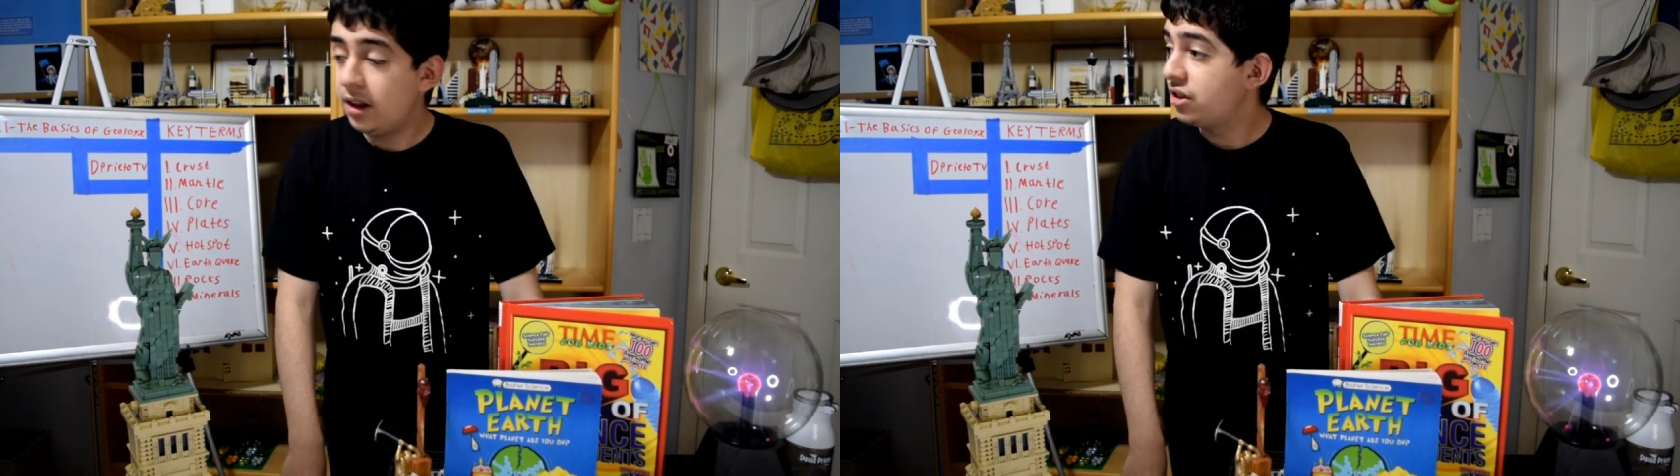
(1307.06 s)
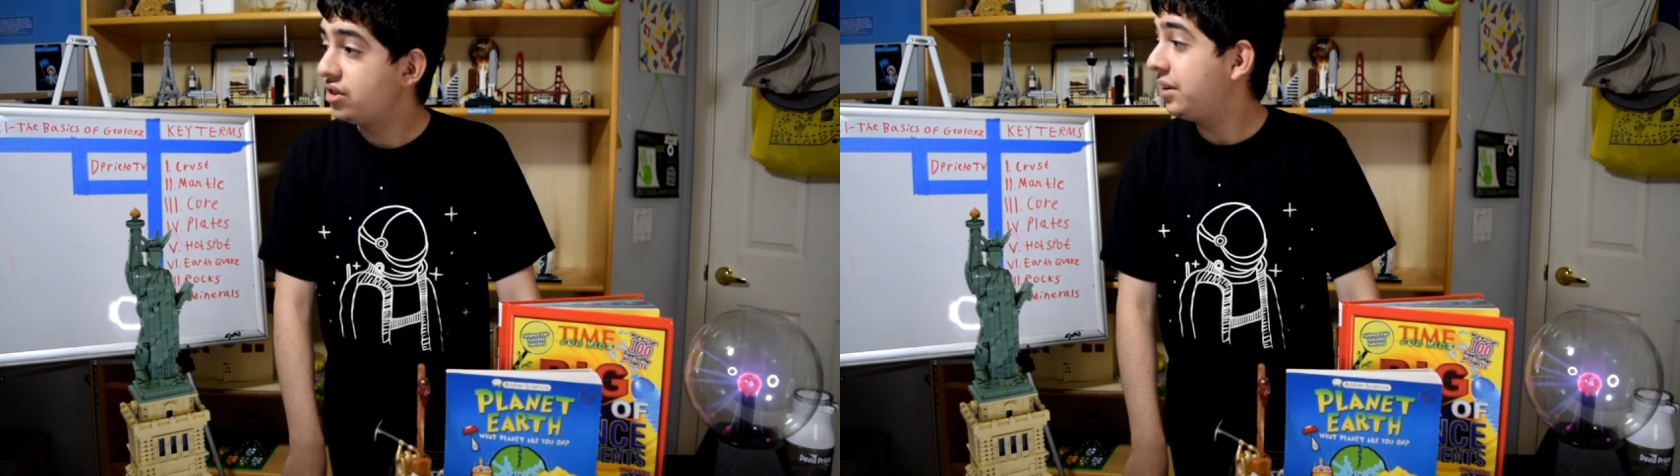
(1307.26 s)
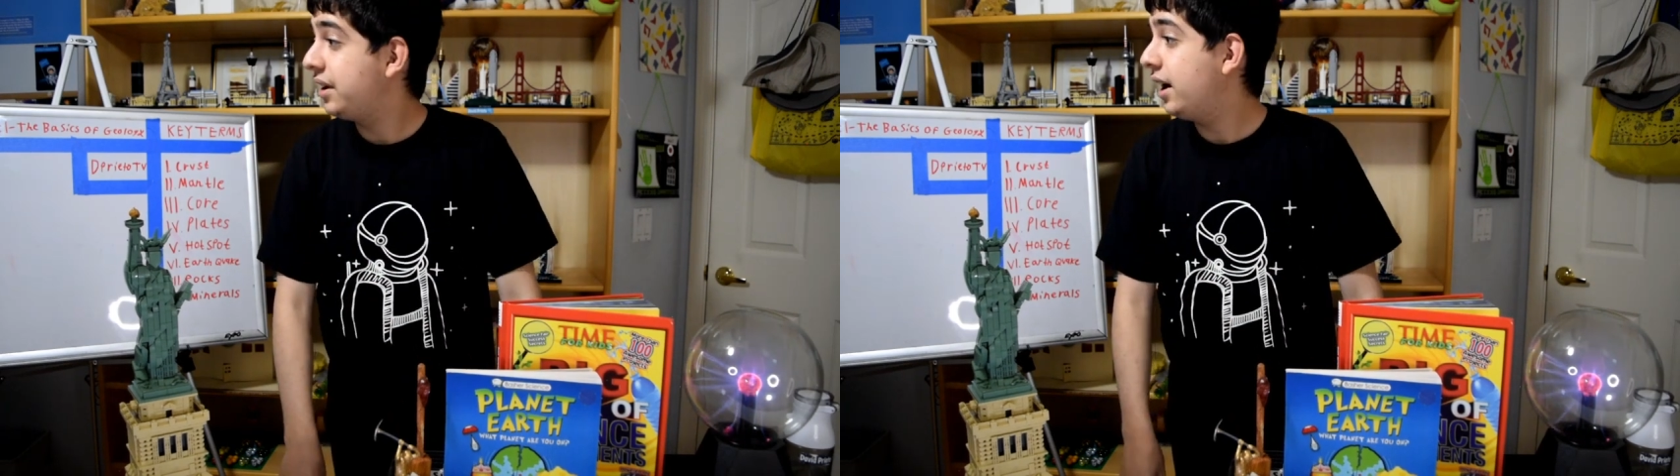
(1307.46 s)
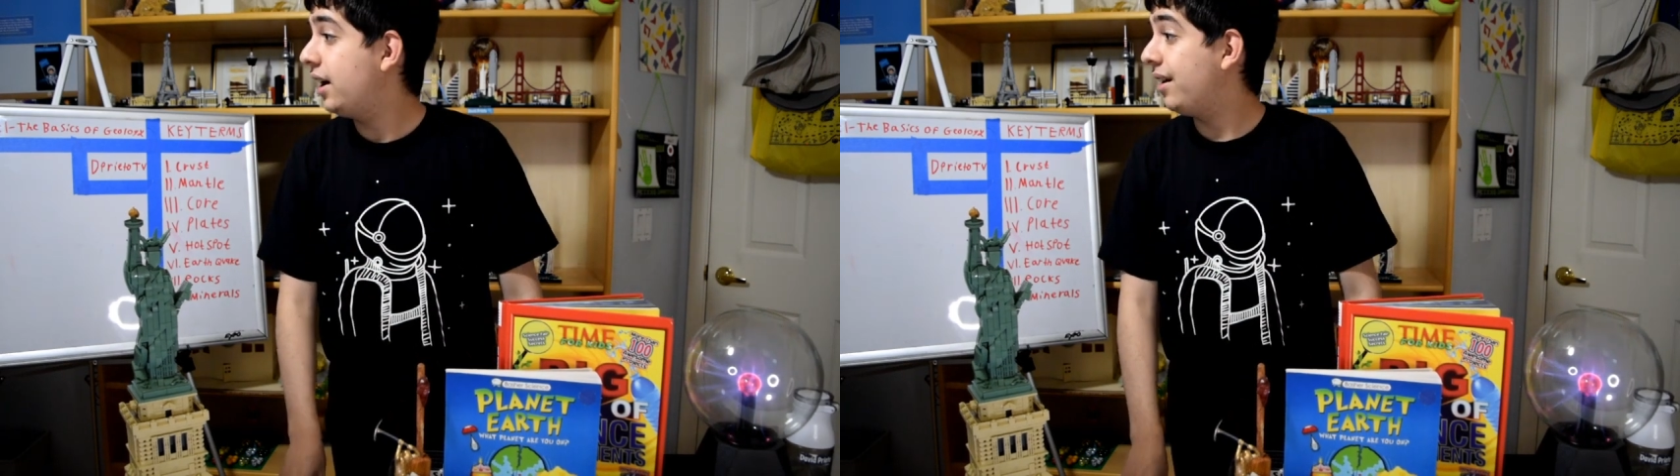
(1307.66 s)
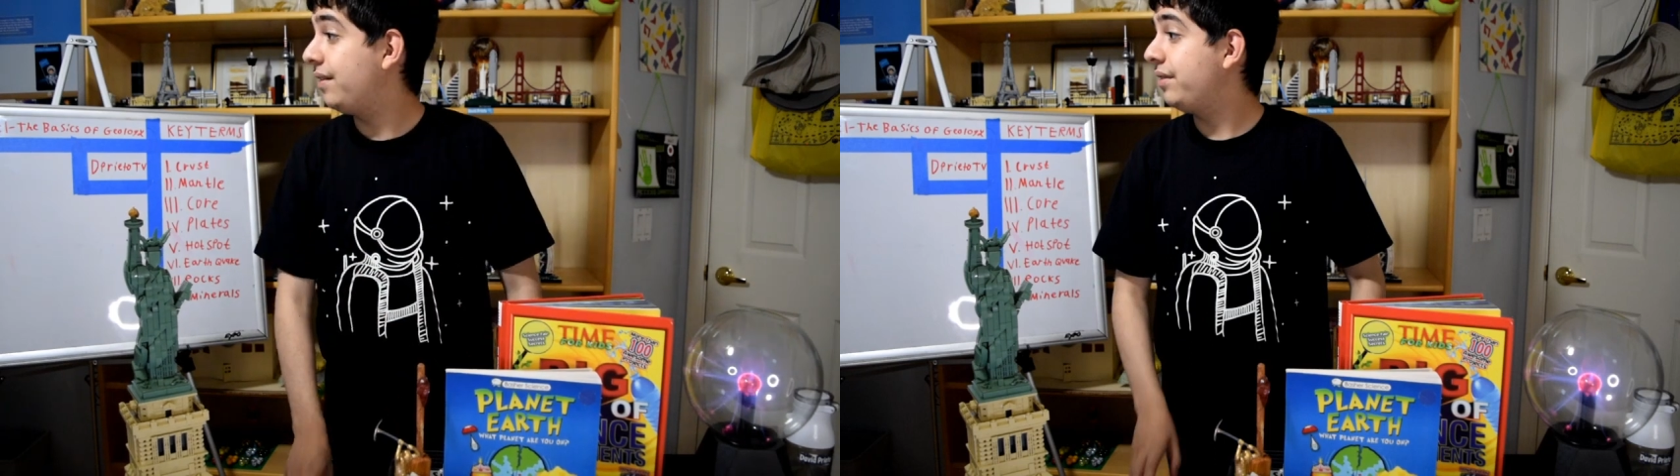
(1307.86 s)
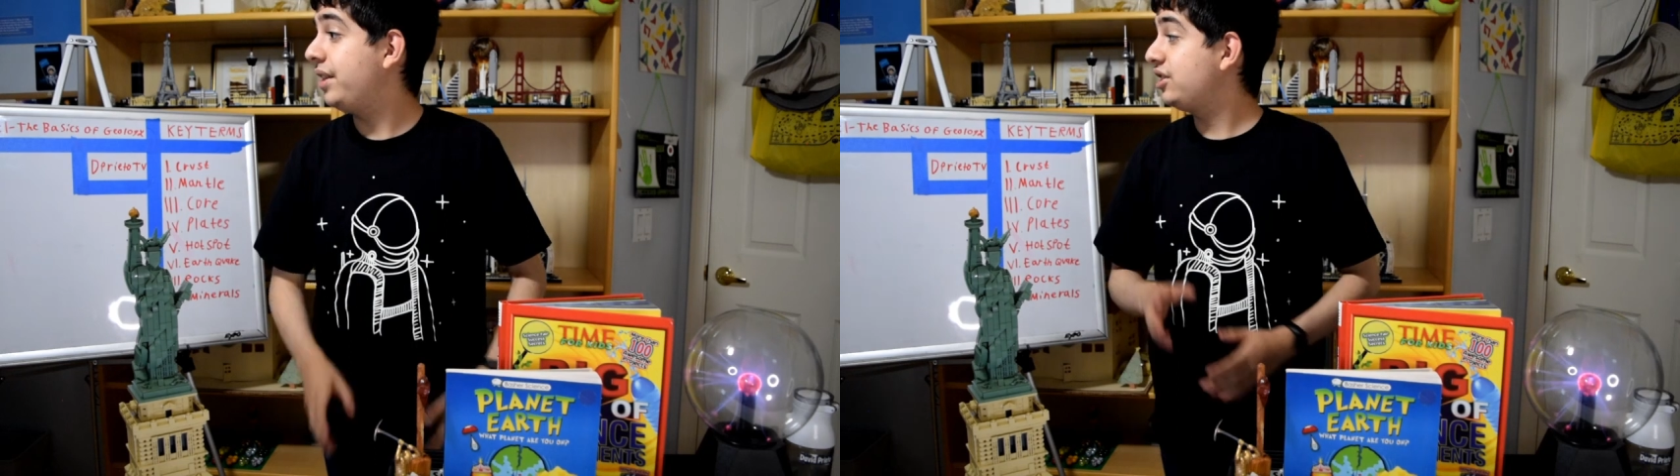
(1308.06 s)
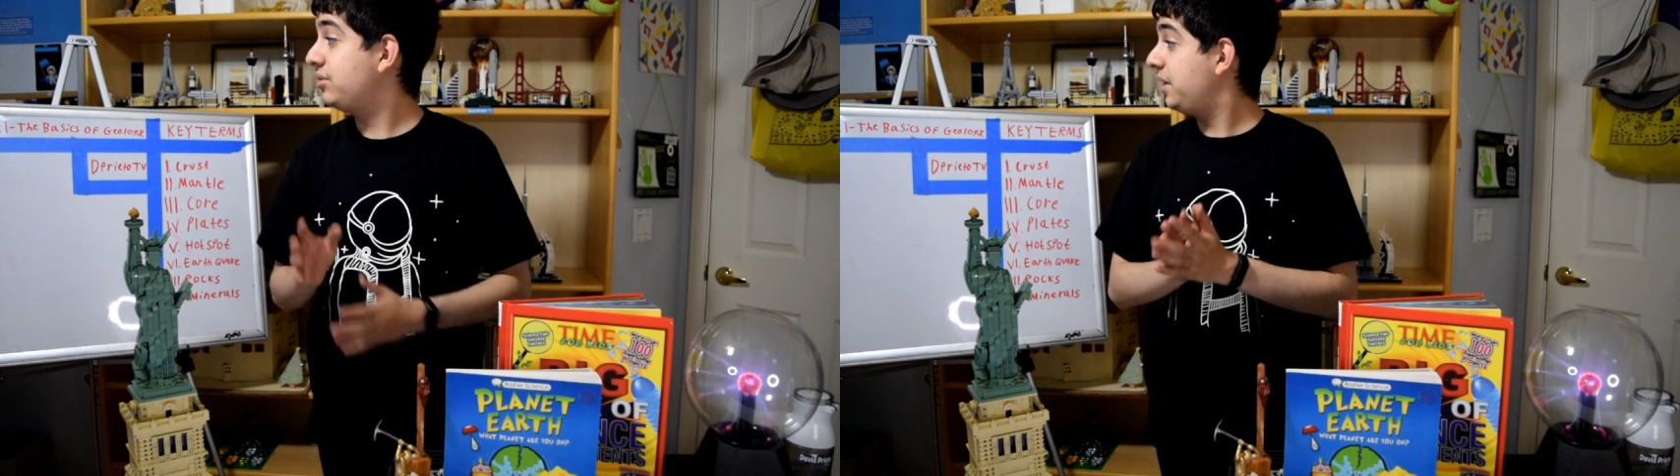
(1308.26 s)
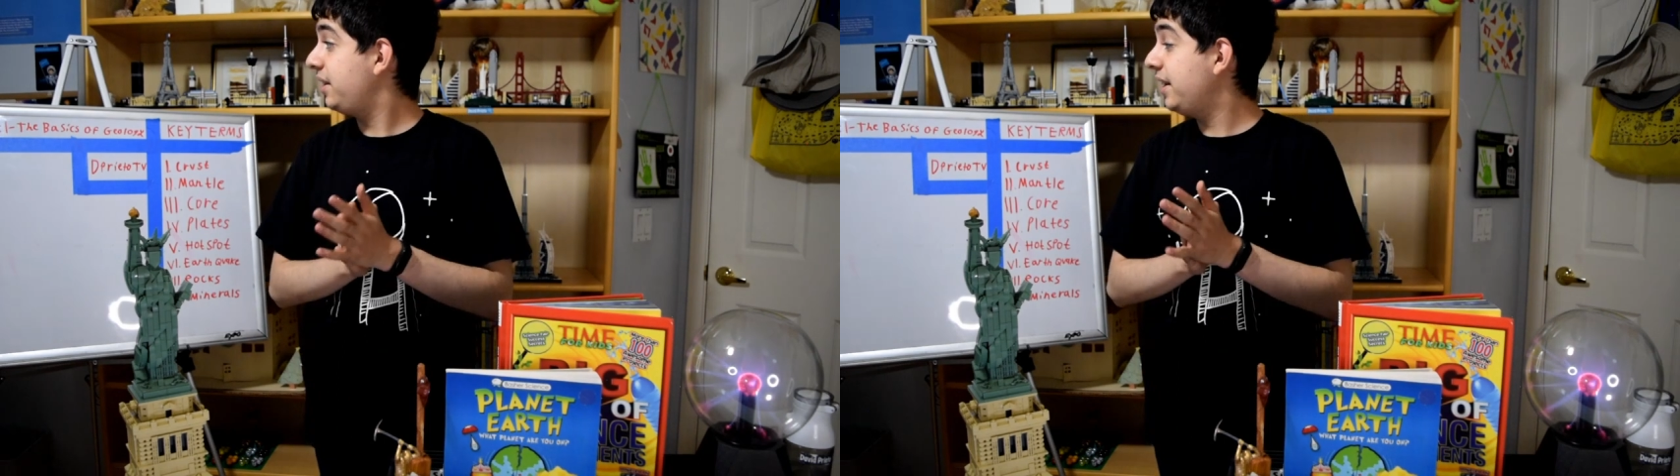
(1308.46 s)
So yeah, that's
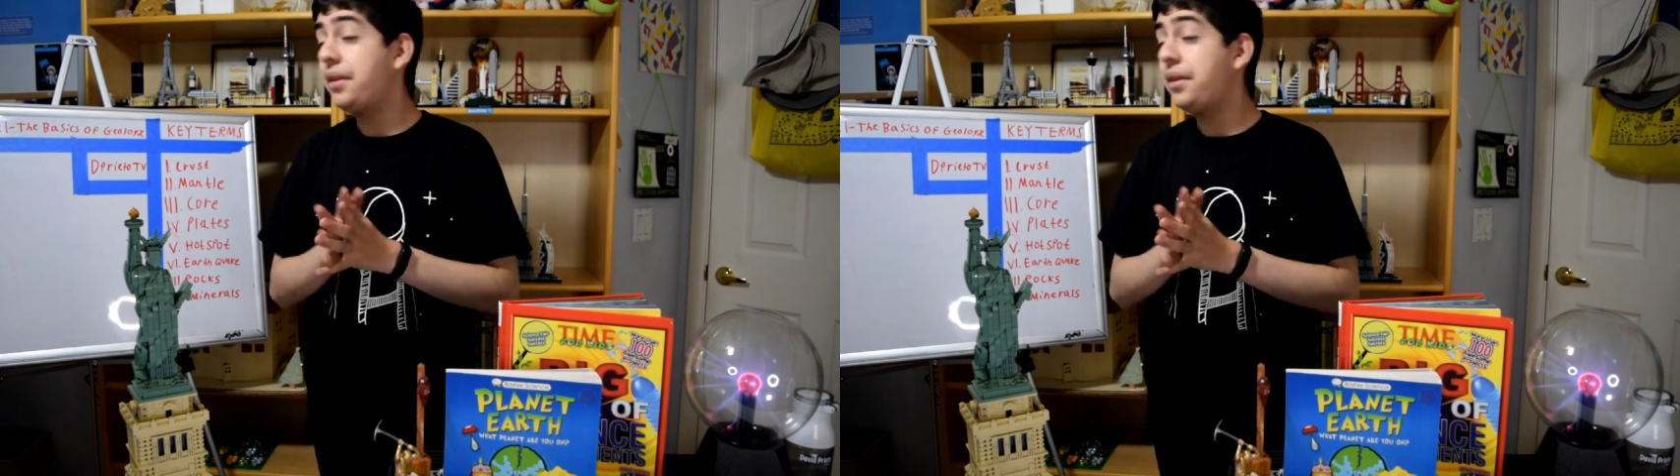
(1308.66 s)
really